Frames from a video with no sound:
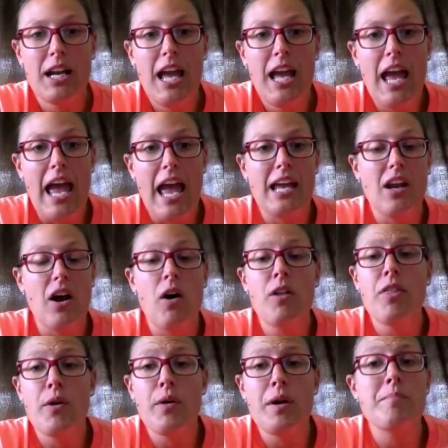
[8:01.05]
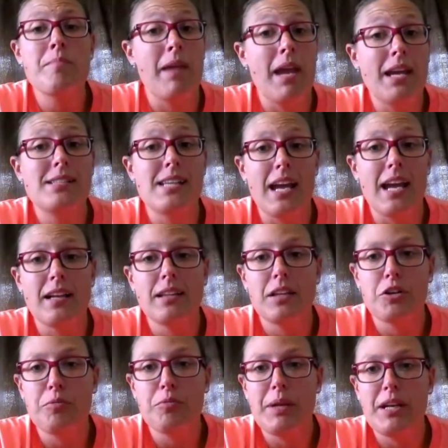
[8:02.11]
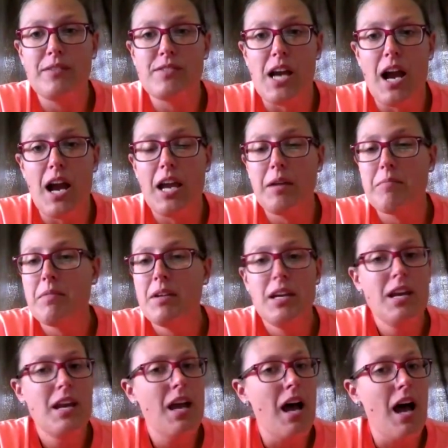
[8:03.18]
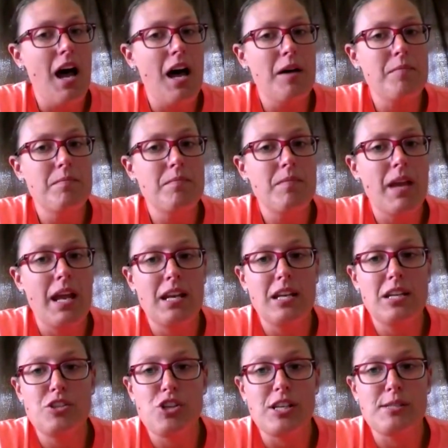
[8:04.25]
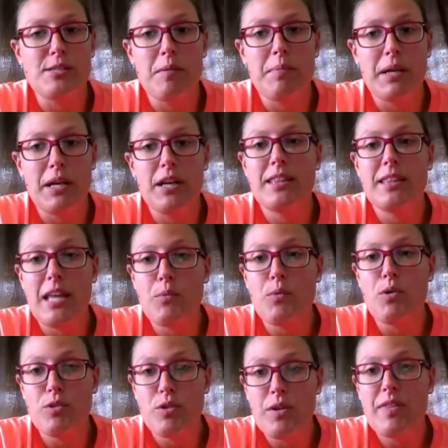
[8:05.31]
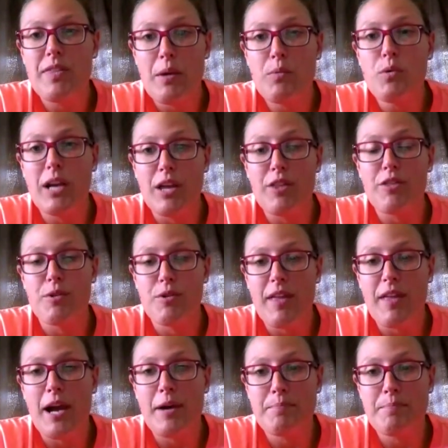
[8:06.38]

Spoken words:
and although it may take a little bit of time in an adjustment period, they will get through that.